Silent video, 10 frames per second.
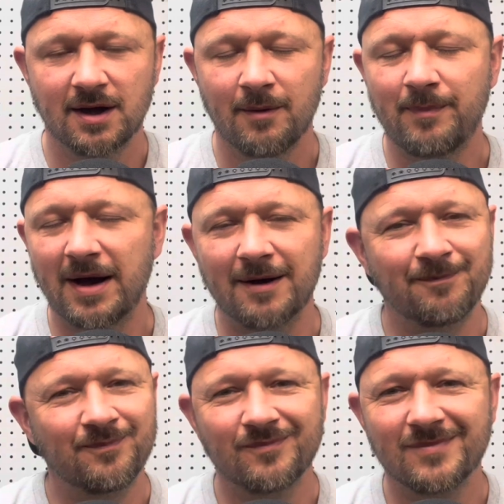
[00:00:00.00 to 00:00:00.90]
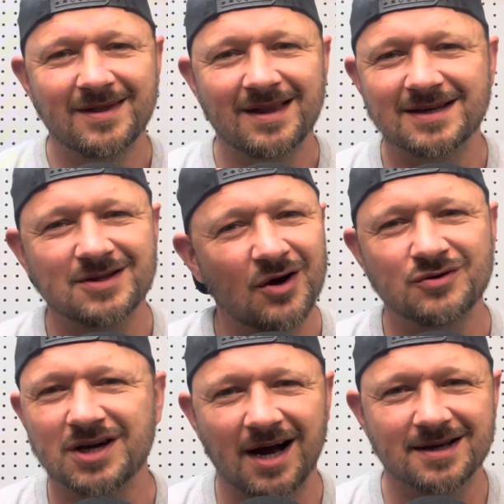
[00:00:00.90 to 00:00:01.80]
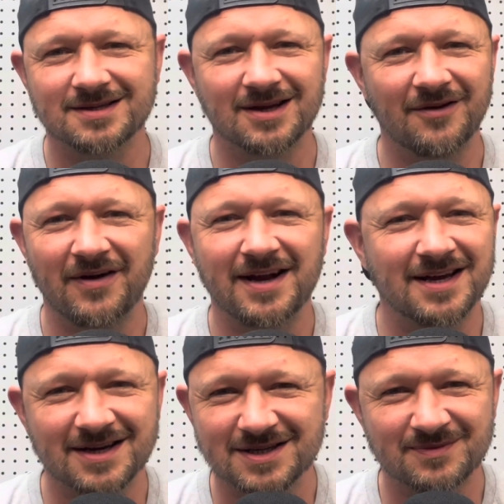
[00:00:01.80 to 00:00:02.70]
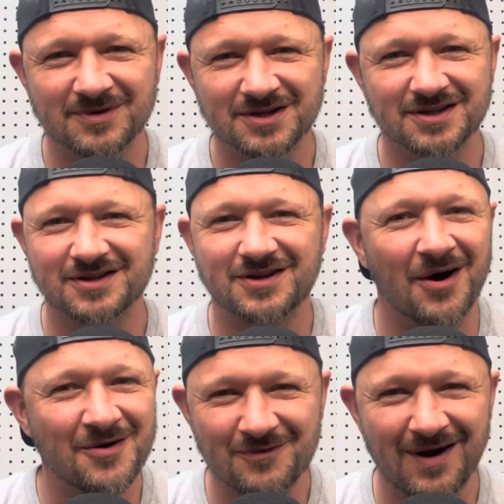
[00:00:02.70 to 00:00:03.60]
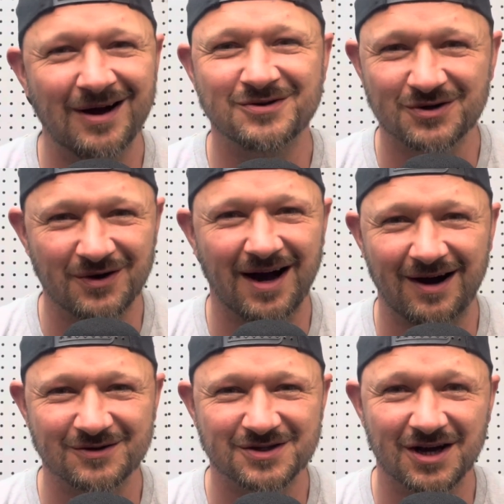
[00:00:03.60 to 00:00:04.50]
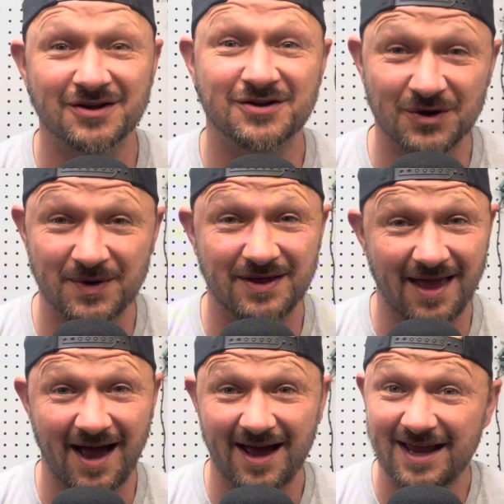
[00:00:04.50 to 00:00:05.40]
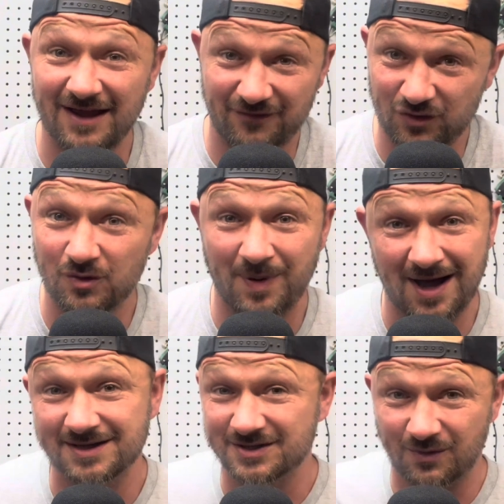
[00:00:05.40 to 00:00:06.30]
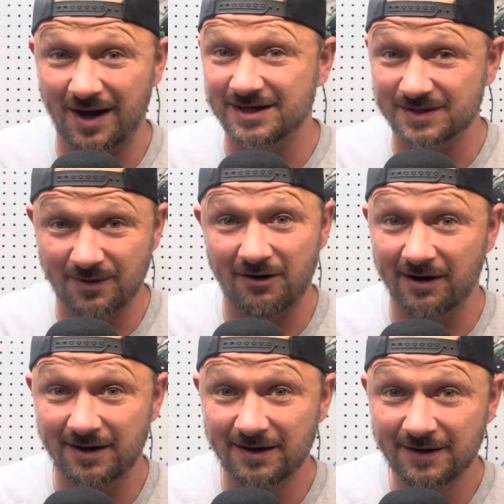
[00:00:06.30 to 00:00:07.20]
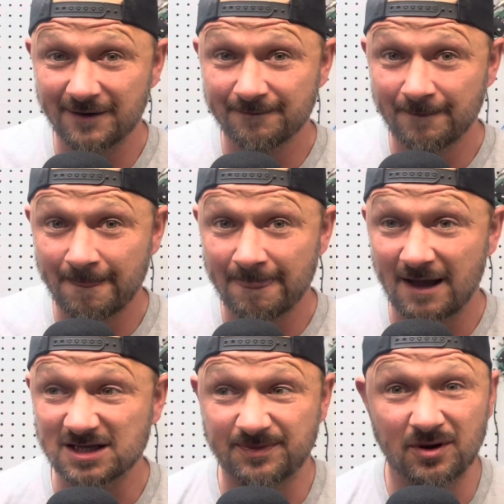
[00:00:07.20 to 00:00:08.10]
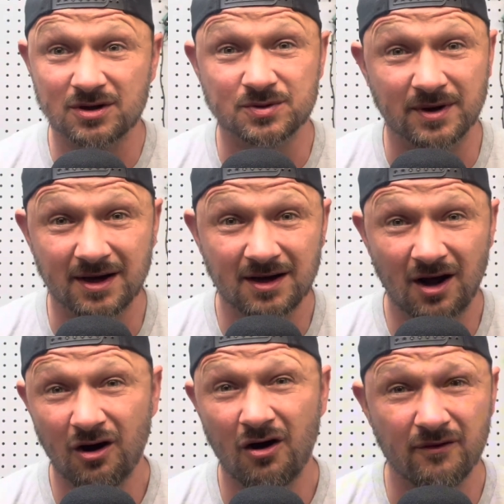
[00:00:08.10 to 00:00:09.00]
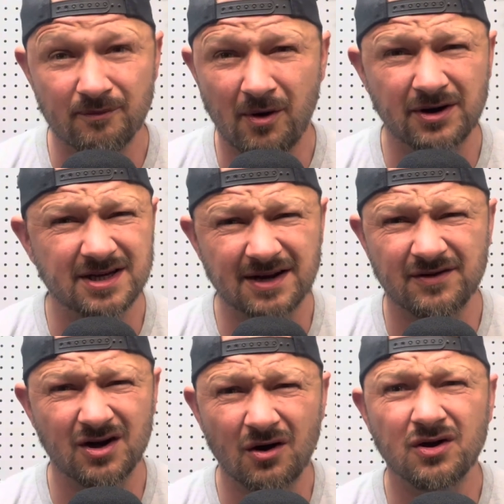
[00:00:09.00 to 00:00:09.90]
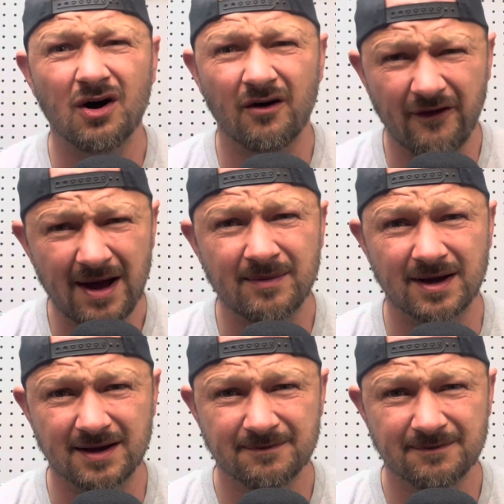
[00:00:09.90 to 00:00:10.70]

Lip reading: But there's no chance of any customers going round your house and doing that if you passed away tomorrow. And to be honest with you, a lot of them probably didn't even know you got a family.